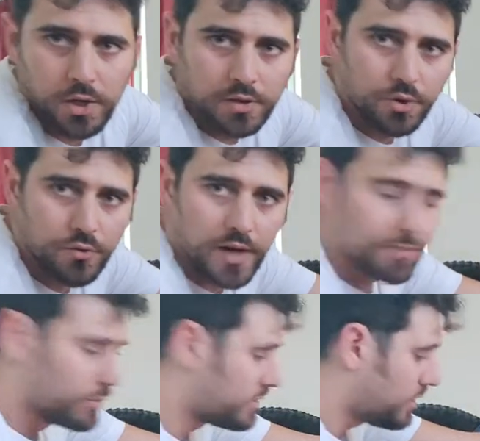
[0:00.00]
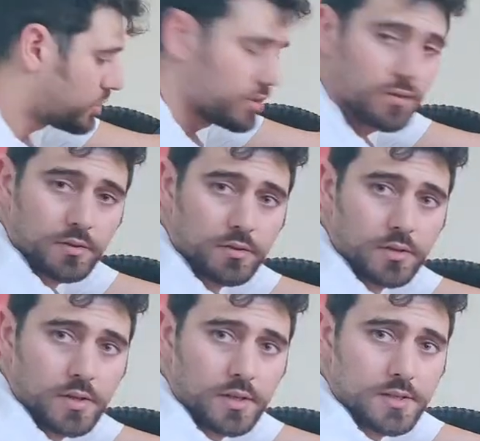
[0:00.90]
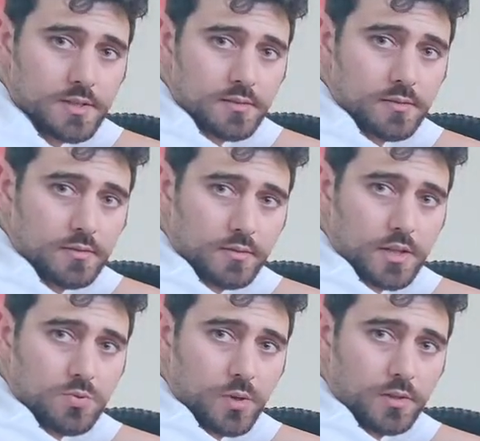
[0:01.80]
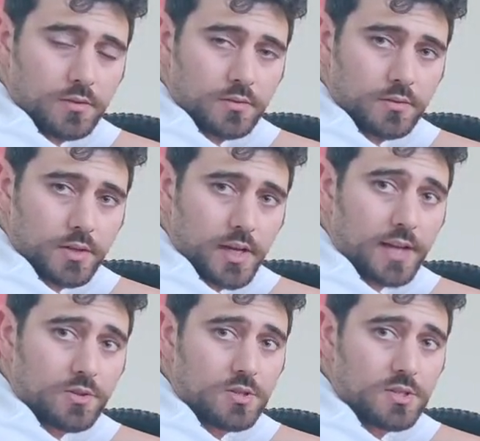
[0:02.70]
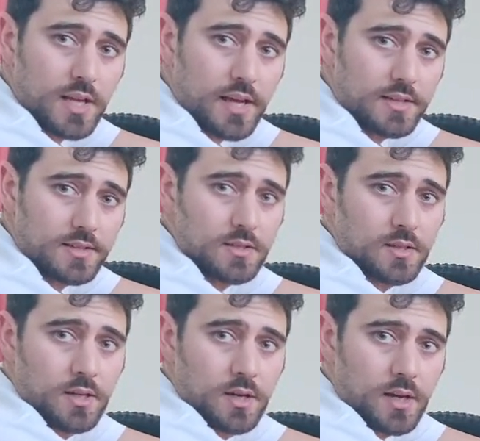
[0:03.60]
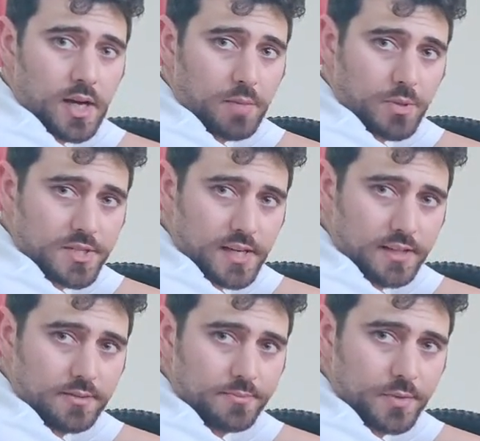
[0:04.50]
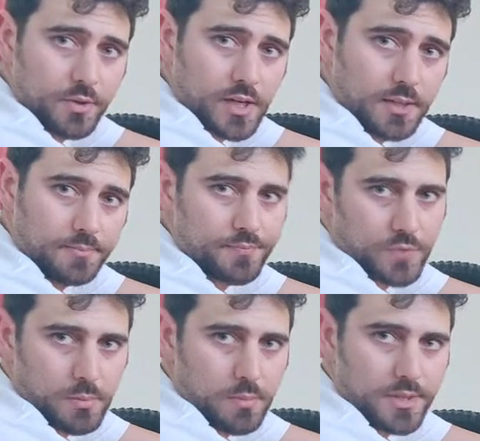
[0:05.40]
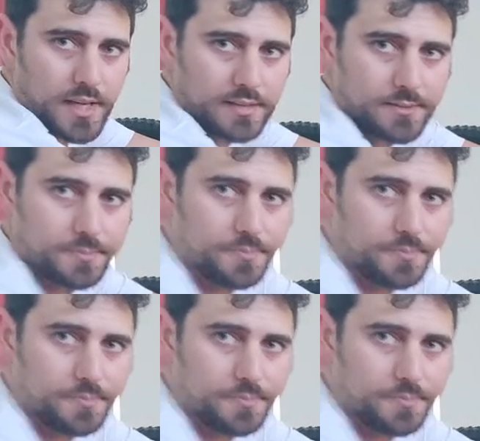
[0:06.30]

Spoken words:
The right position is this one. You have to stand upper side, okay? Remember that.